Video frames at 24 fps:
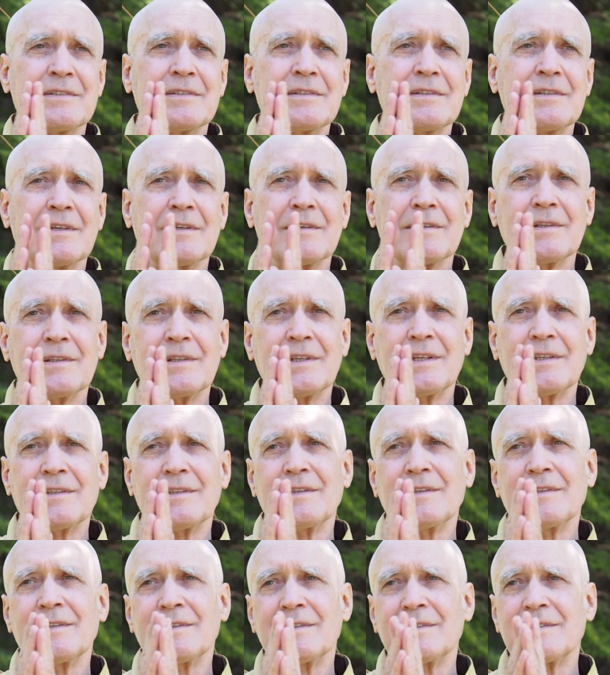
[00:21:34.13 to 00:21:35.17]
You know,
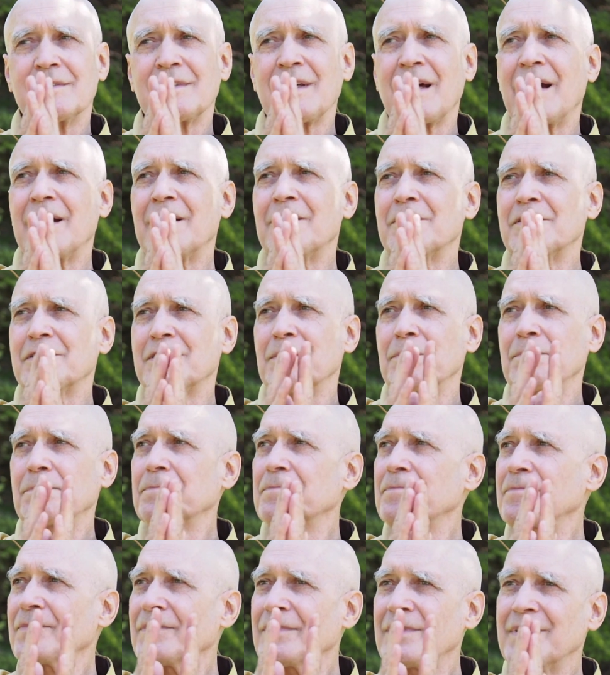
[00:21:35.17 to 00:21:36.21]
it's tiresome.
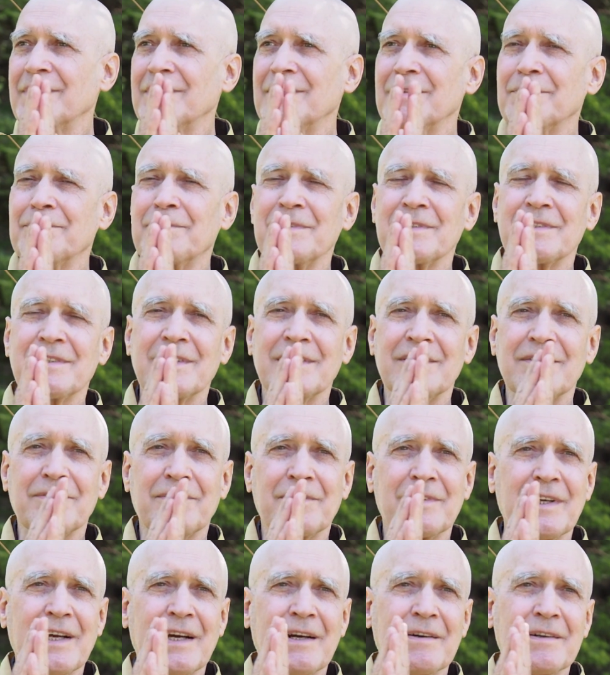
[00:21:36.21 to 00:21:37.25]
And you've been sitting
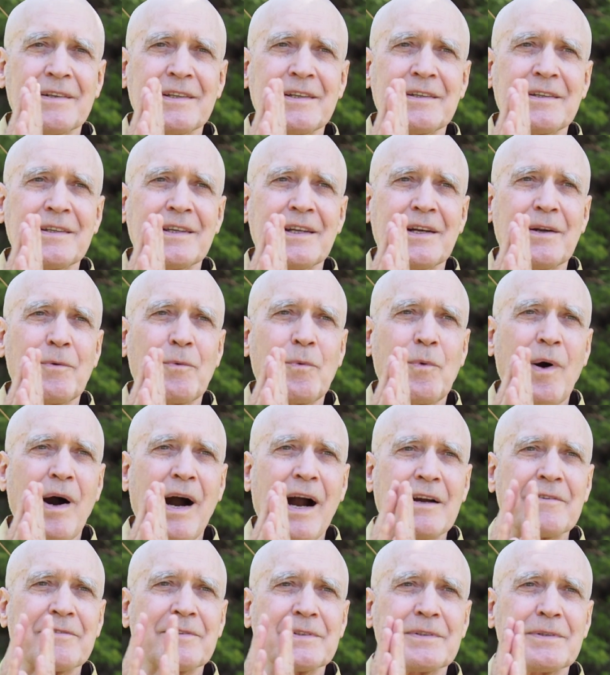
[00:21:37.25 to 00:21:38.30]
for an hour, and now you got to
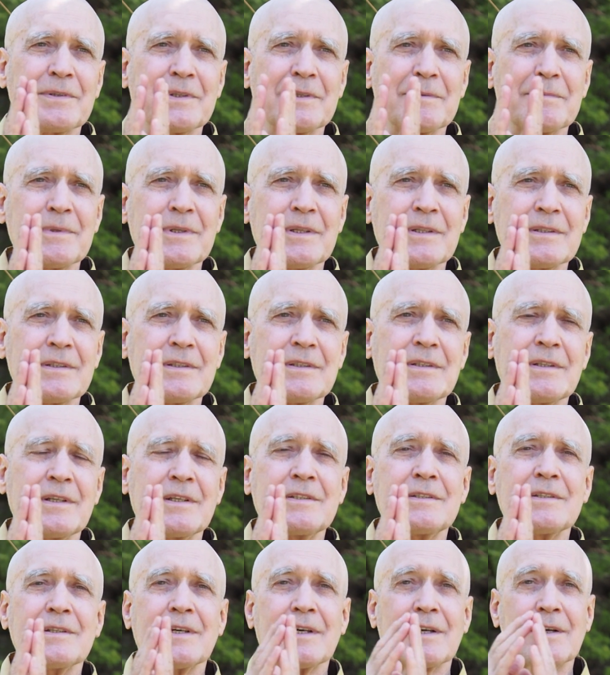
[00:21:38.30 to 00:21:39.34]
walk for 20 minutes, and
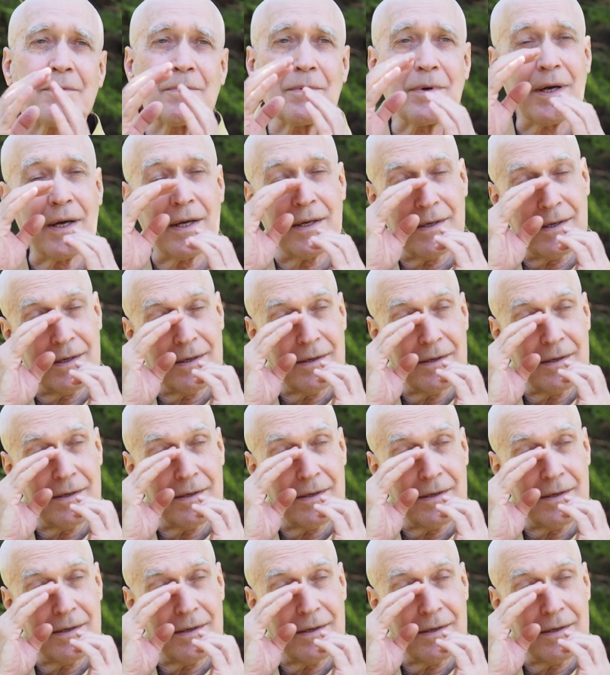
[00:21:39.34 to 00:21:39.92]
then you got to run.